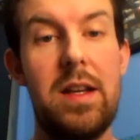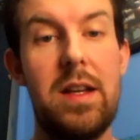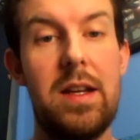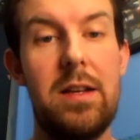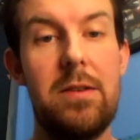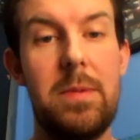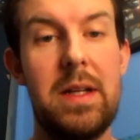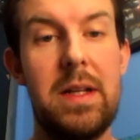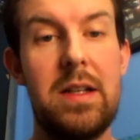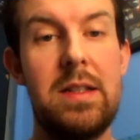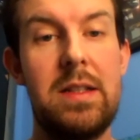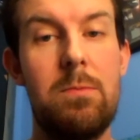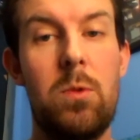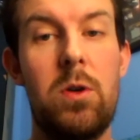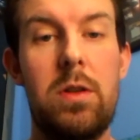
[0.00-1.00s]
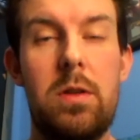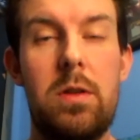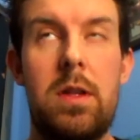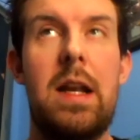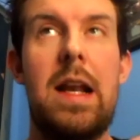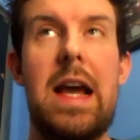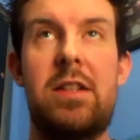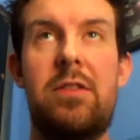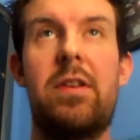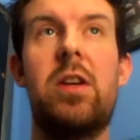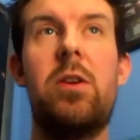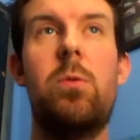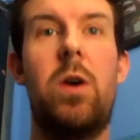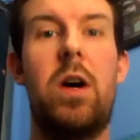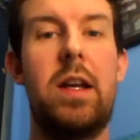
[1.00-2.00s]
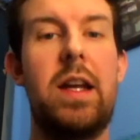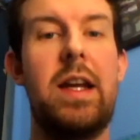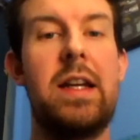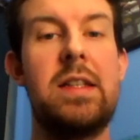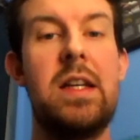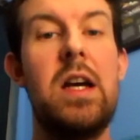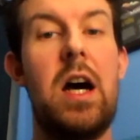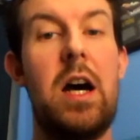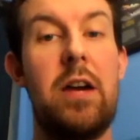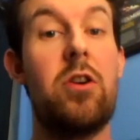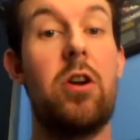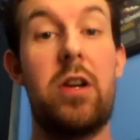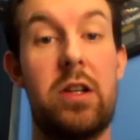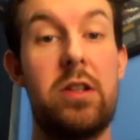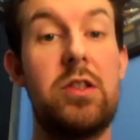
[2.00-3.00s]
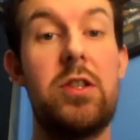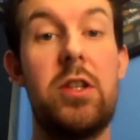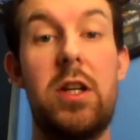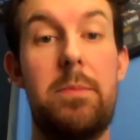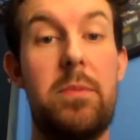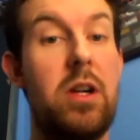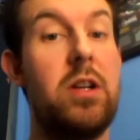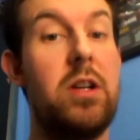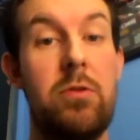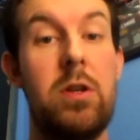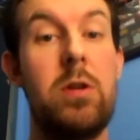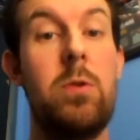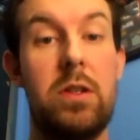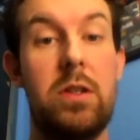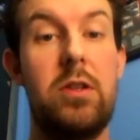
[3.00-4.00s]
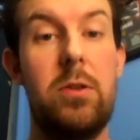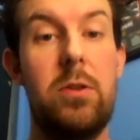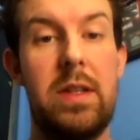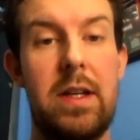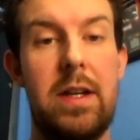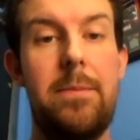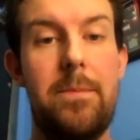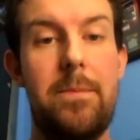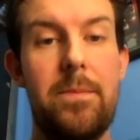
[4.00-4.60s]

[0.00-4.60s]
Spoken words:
You know, because what the last thing you want is, I've got a concern, but I don't know what to do with that.